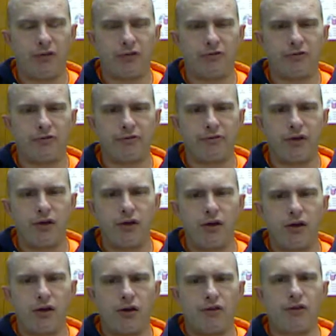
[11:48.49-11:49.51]
There's
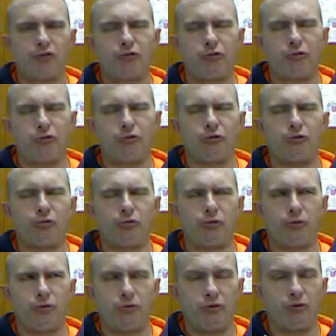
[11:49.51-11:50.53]
things you learned
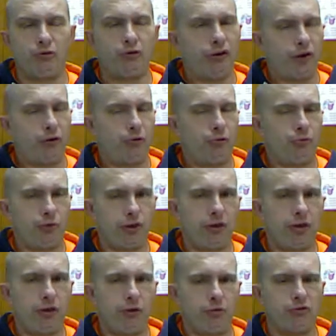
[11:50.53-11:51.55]
when you were learning how to
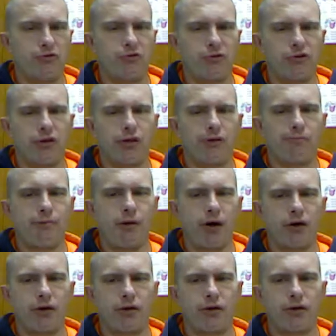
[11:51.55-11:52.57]
read originally
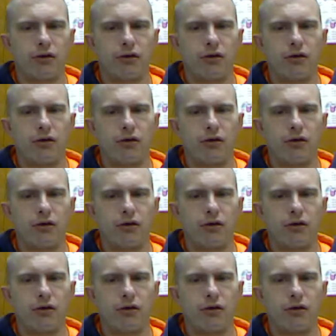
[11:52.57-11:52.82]
back